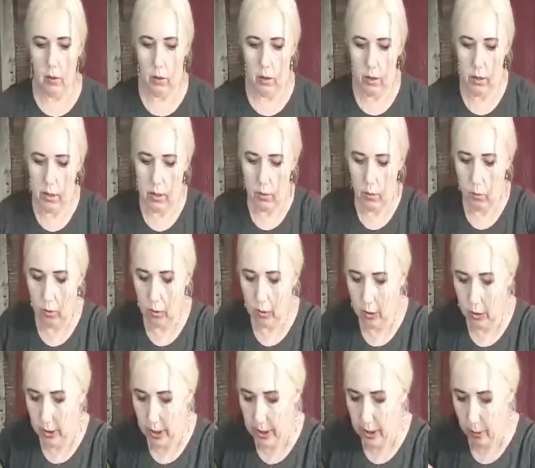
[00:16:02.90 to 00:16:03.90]
That's what's
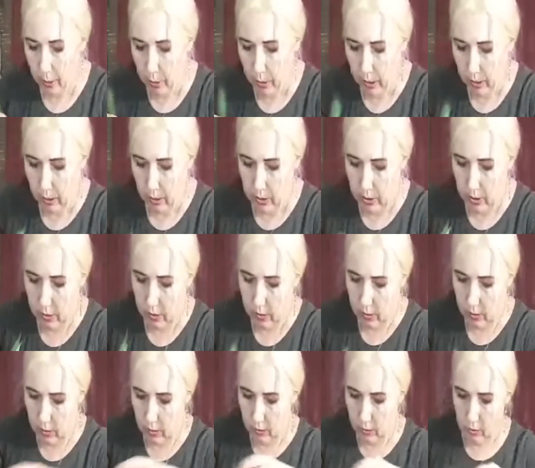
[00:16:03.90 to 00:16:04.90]
great about
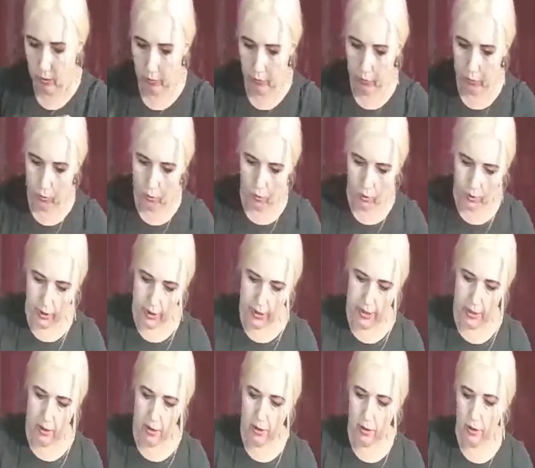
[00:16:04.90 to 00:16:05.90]
doing a floral
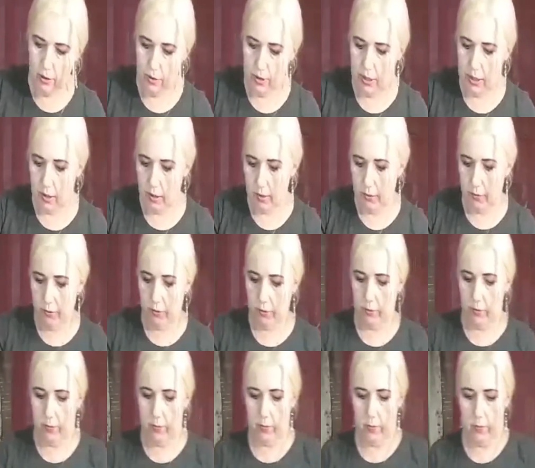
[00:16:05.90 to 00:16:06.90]
design yourself.
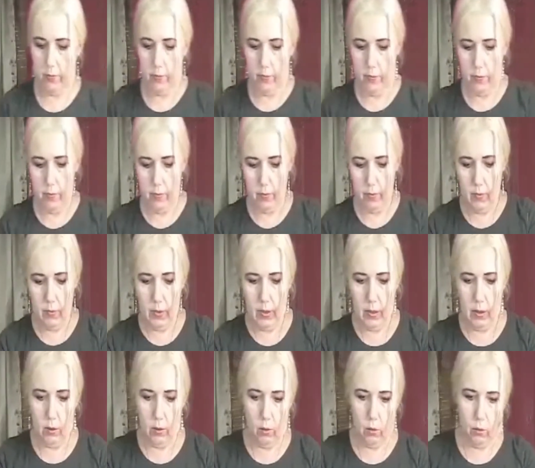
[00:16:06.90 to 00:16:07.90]

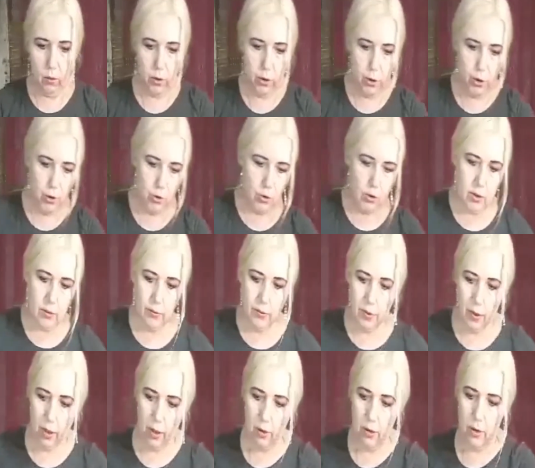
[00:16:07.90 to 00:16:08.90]
You only choose the
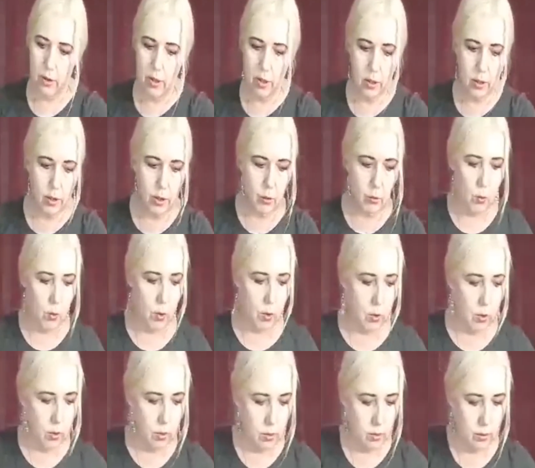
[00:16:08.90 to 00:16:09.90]
flowers that you
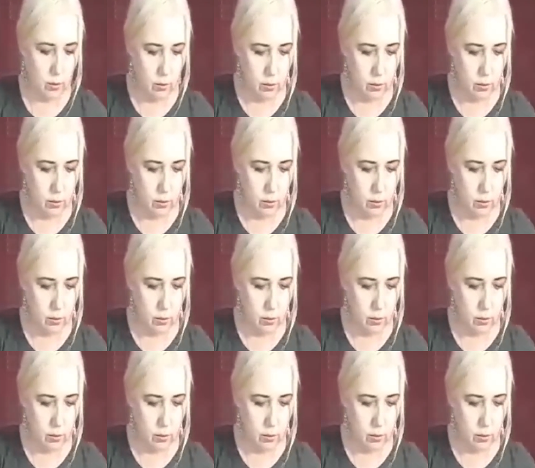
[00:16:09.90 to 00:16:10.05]
want,